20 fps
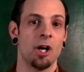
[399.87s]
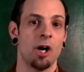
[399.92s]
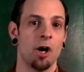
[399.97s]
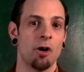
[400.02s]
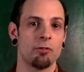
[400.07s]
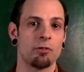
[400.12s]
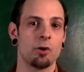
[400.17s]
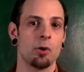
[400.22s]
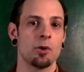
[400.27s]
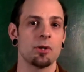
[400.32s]

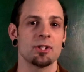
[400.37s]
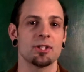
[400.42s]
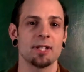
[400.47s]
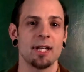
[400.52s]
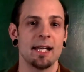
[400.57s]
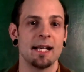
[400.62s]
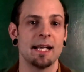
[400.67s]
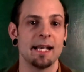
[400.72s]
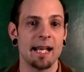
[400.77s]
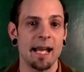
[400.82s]
Of course,
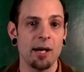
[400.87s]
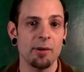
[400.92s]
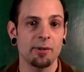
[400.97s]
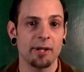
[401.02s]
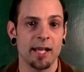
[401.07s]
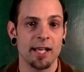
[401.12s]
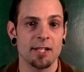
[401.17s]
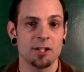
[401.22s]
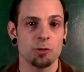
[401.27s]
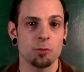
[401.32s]

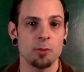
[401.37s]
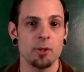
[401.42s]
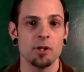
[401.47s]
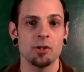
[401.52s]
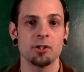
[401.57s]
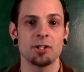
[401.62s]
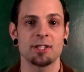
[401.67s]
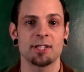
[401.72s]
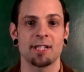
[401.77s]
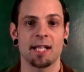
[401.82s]
nowadays we
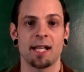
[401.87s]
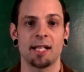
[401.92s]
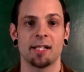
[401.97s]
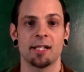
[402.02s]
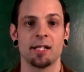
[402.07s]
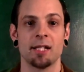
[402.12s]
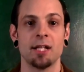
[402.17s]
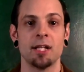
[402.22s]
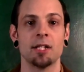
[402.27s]
understand